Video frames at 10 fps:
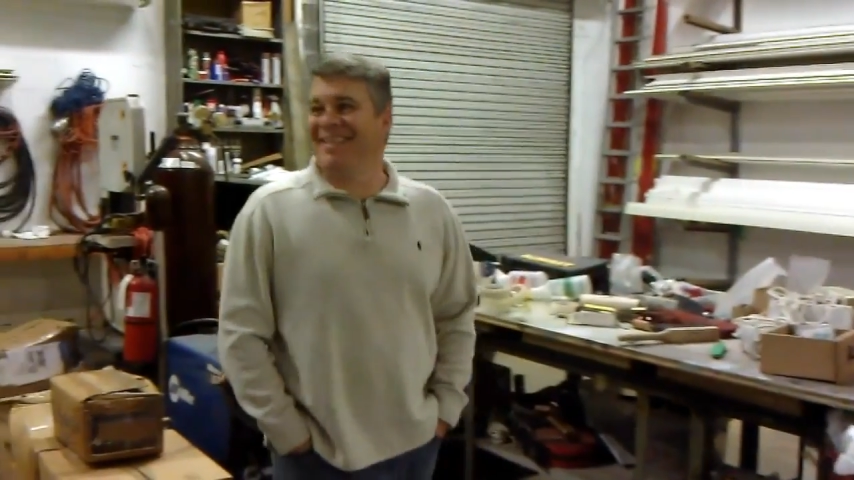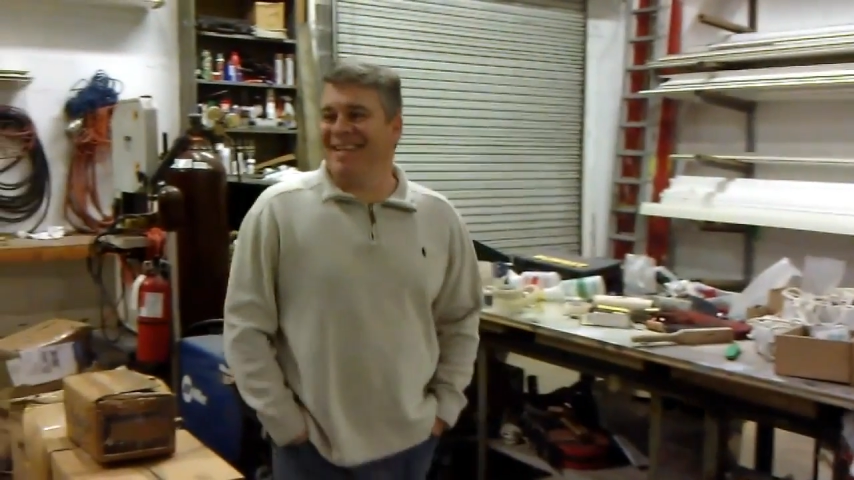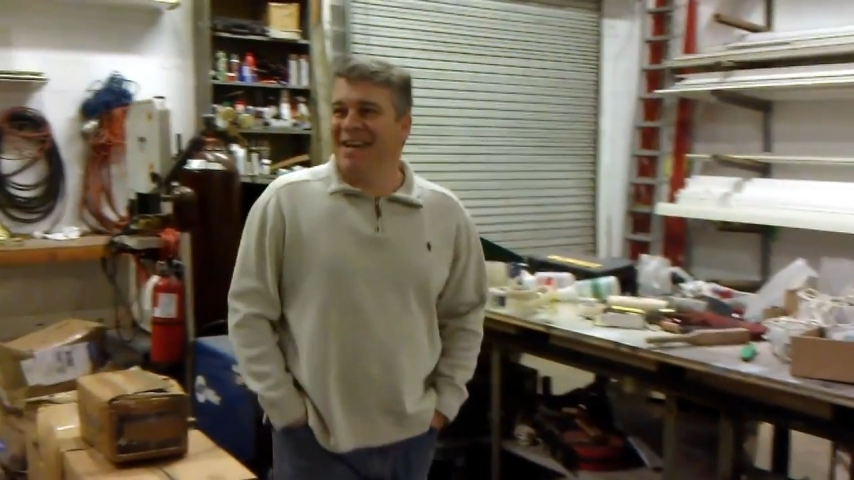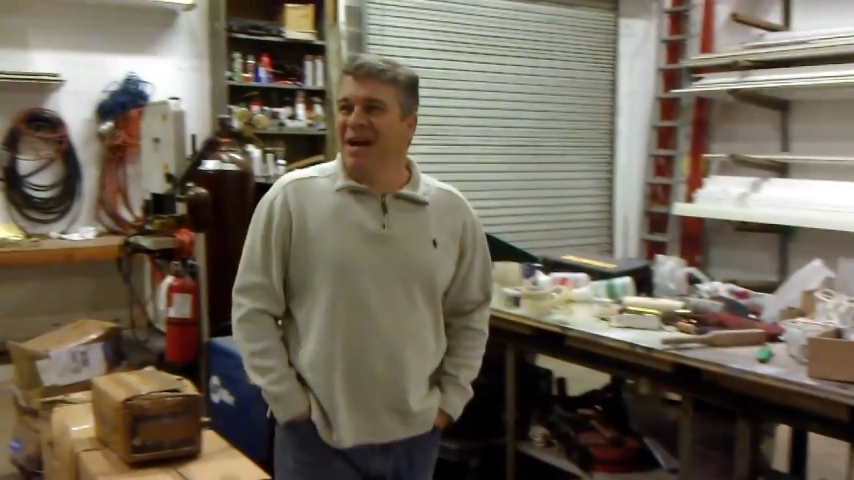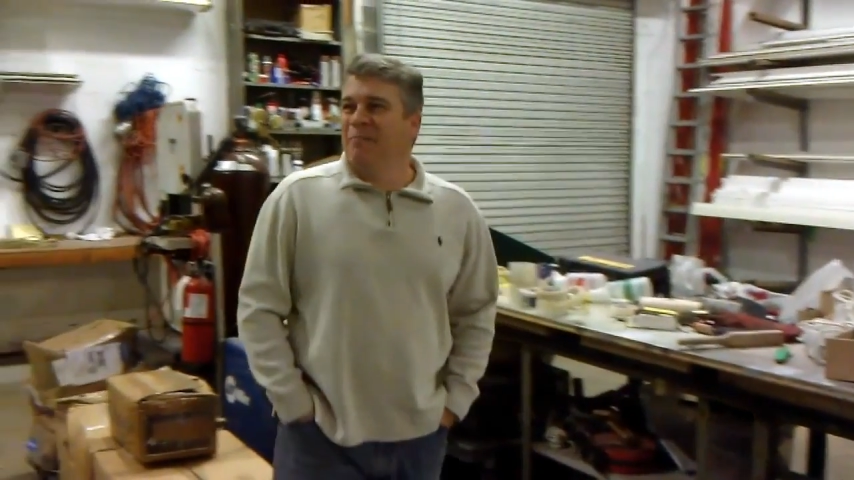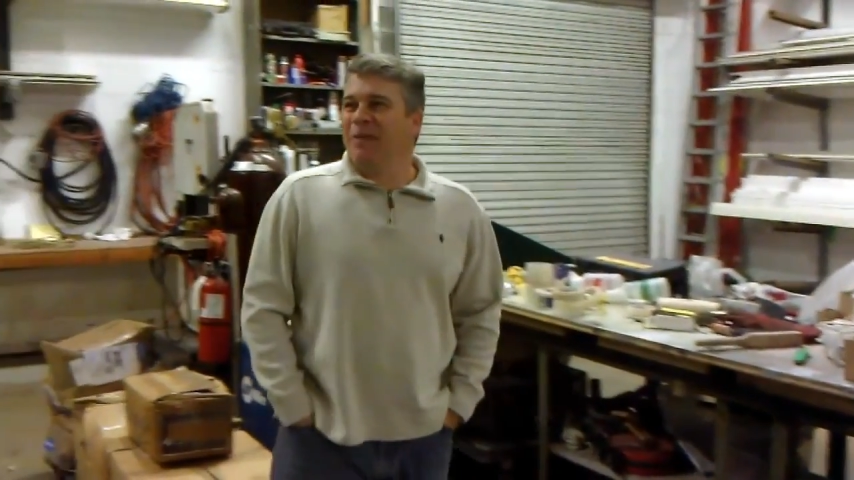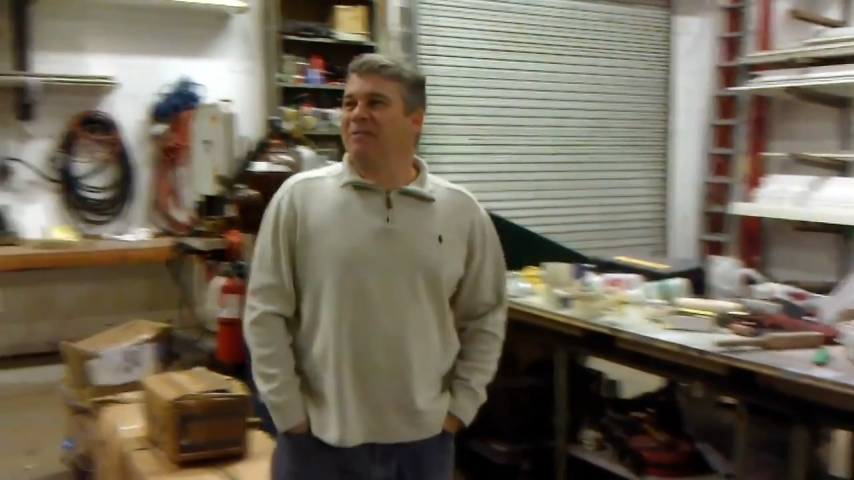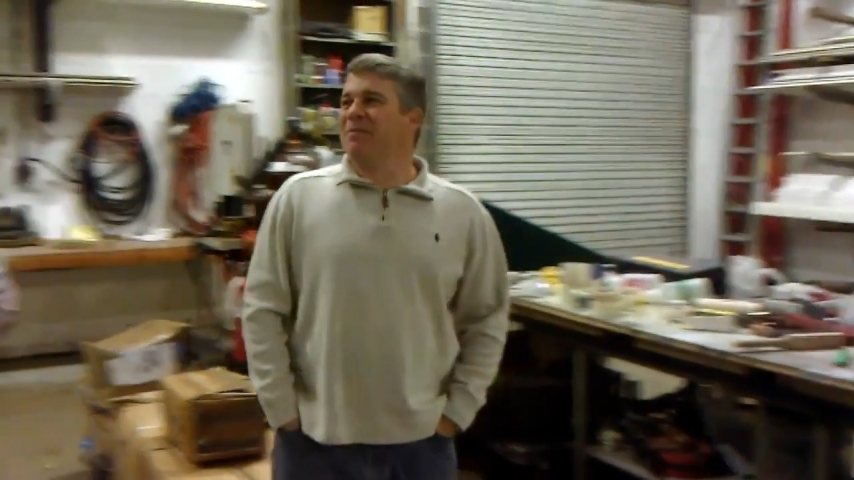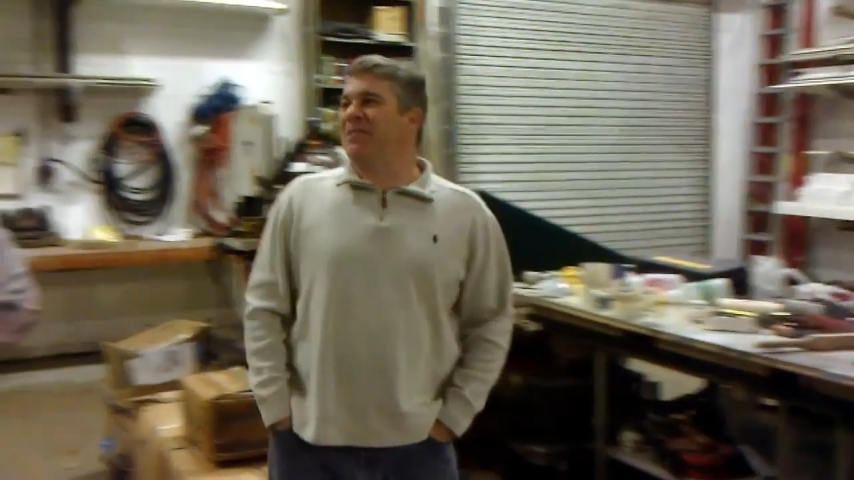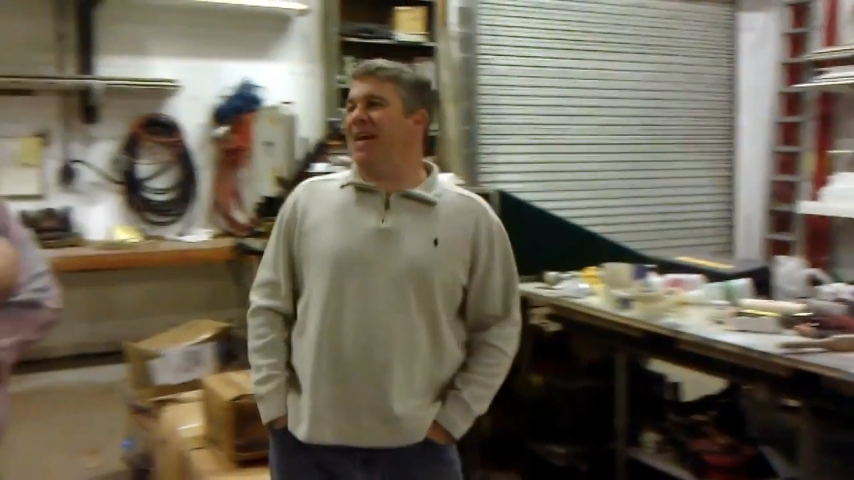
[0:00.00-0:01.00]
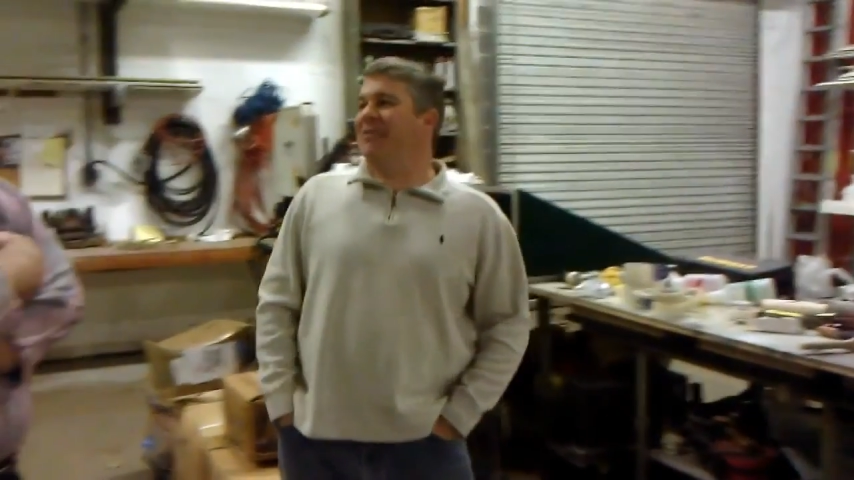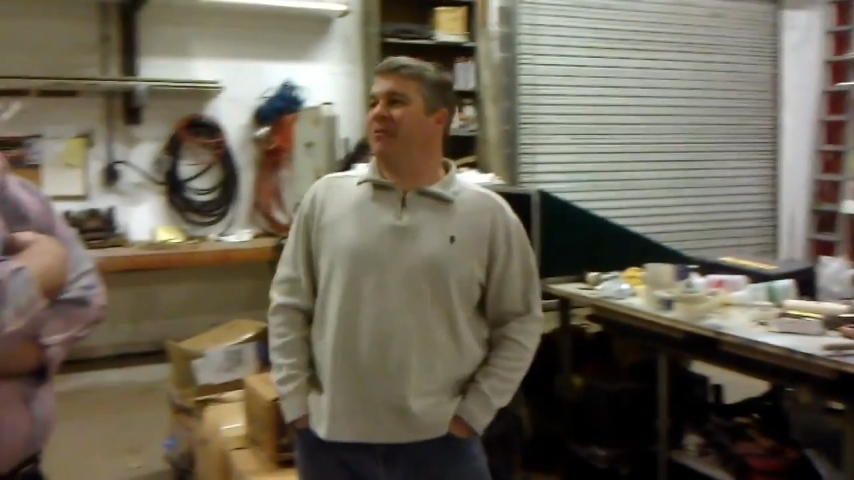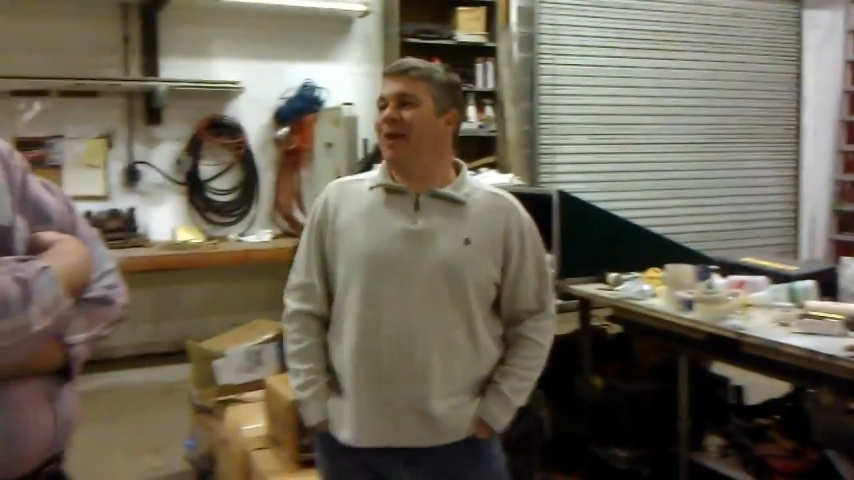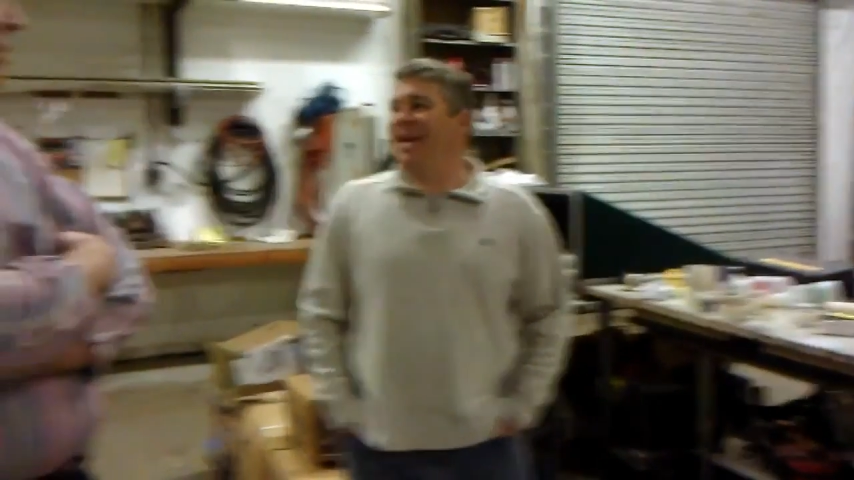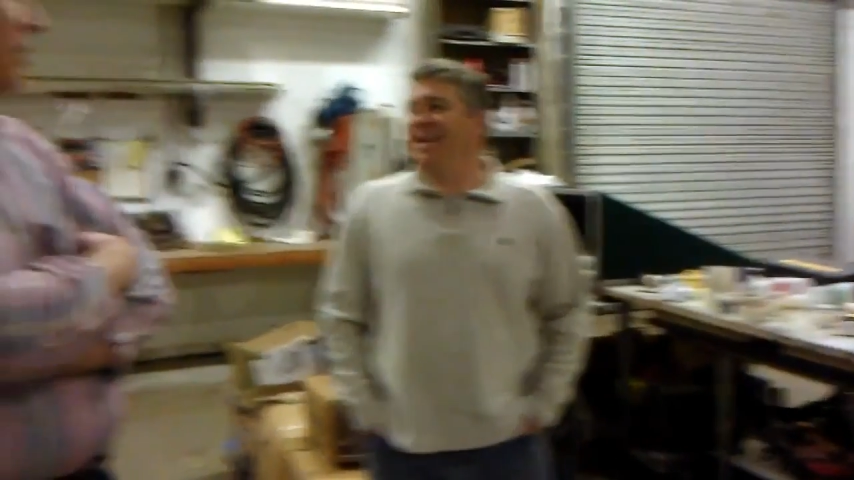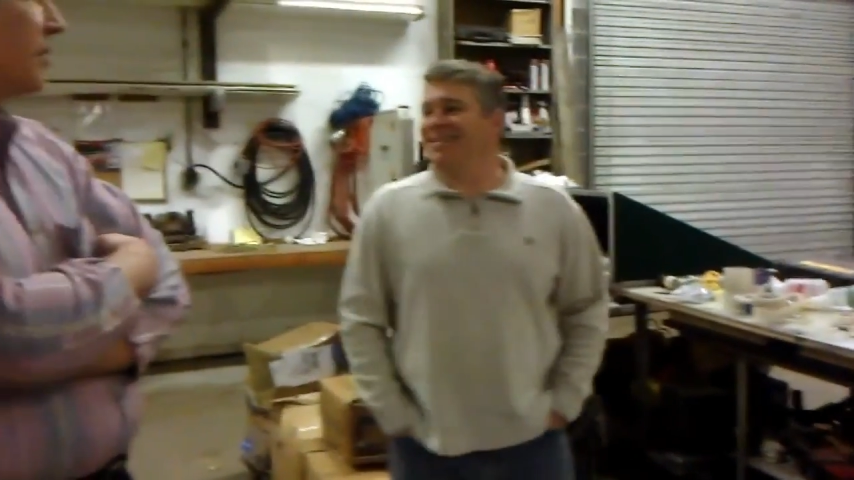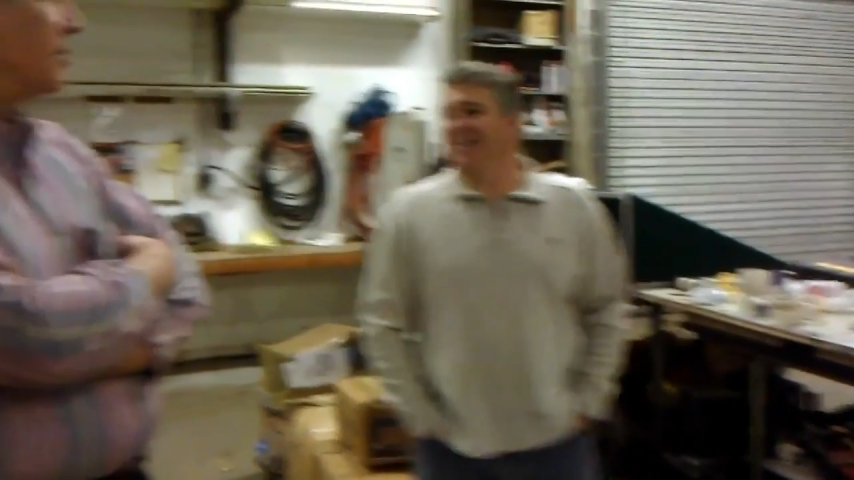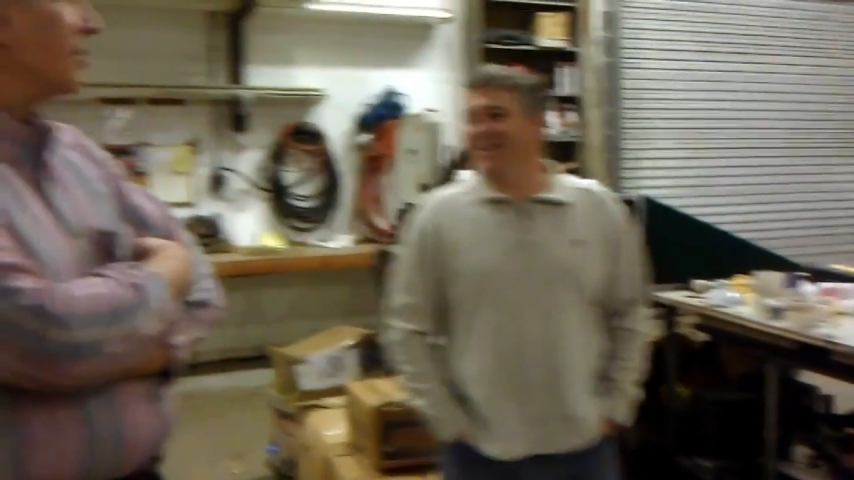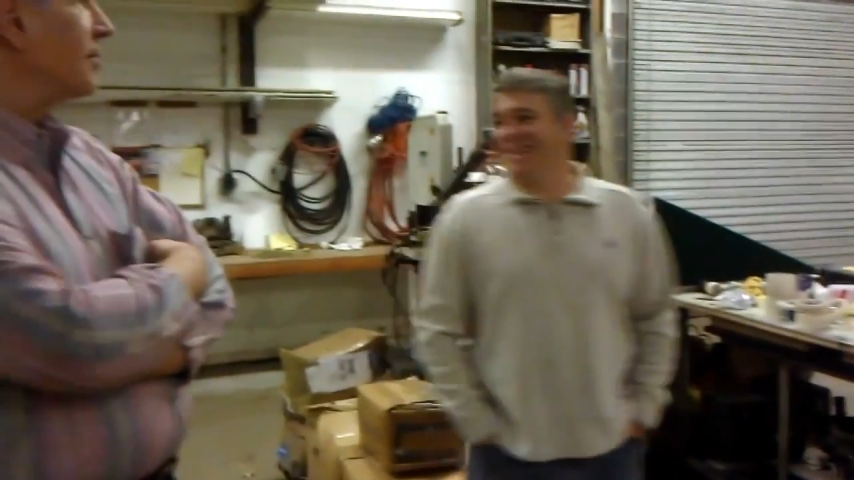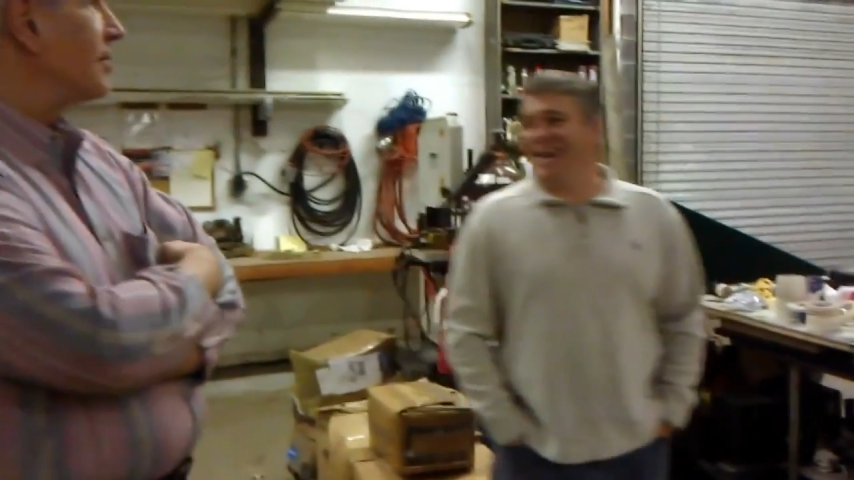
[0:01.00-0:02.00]
So there's a bunch of set in their ways,
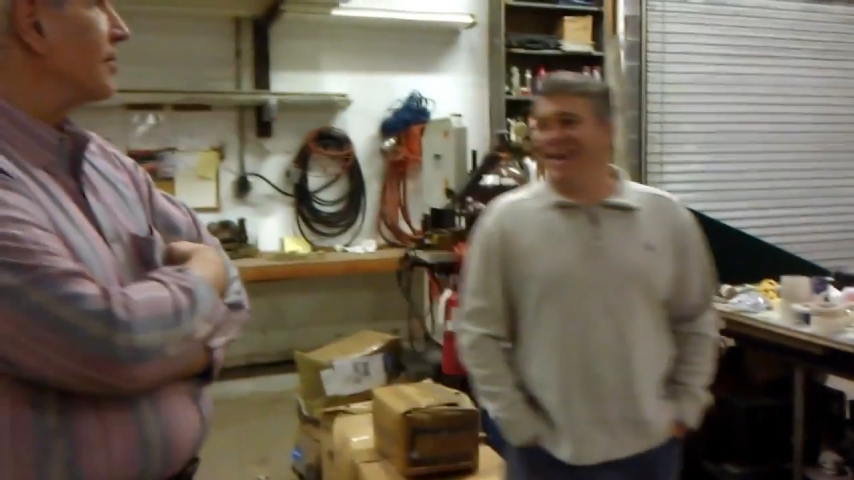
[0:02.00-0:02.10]
so